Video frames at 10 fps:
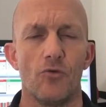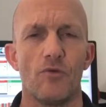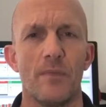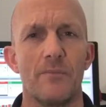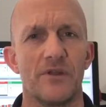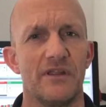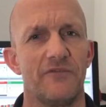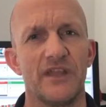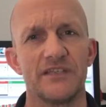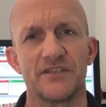Remember that
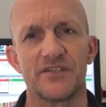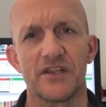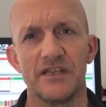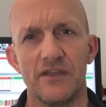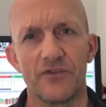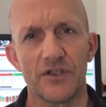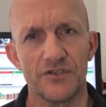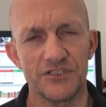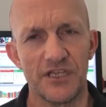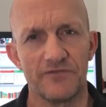if there's a
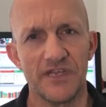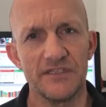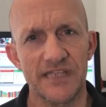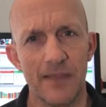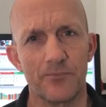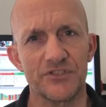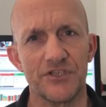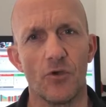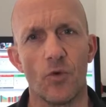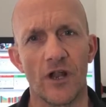significant shift in
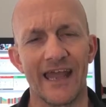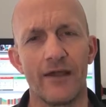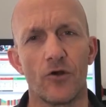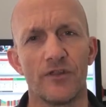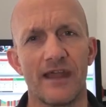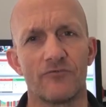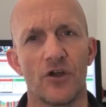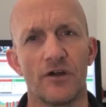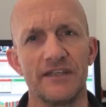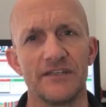temperature while out on that
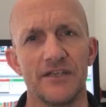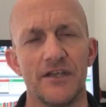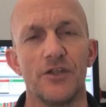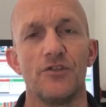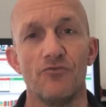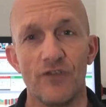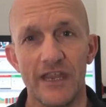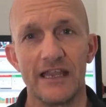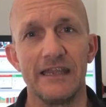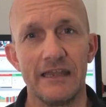ride, you
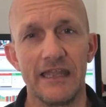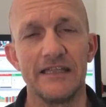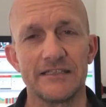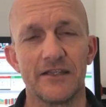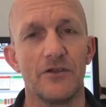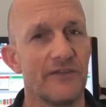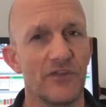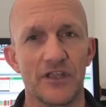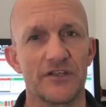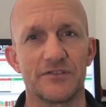really need to,
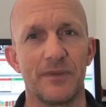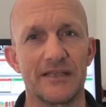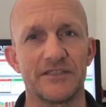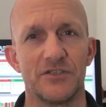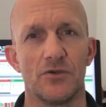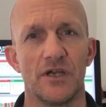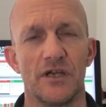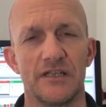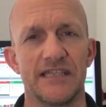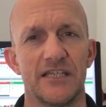if you're just about to do
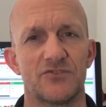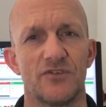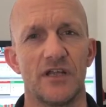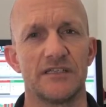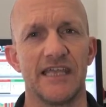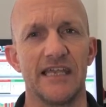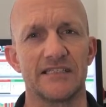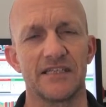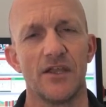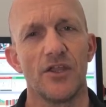a
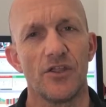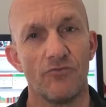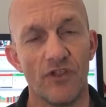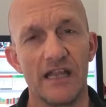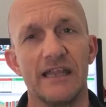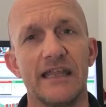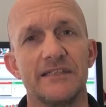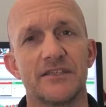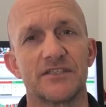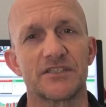test, you really
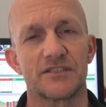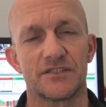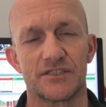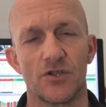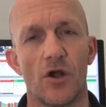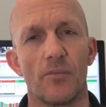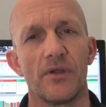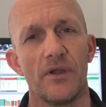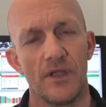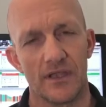need to stop,
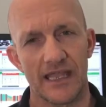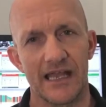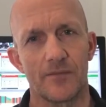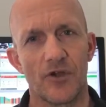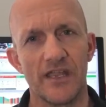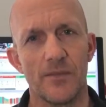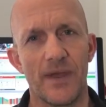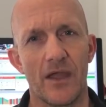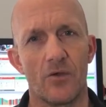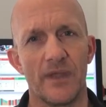calibrate your
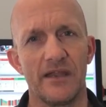power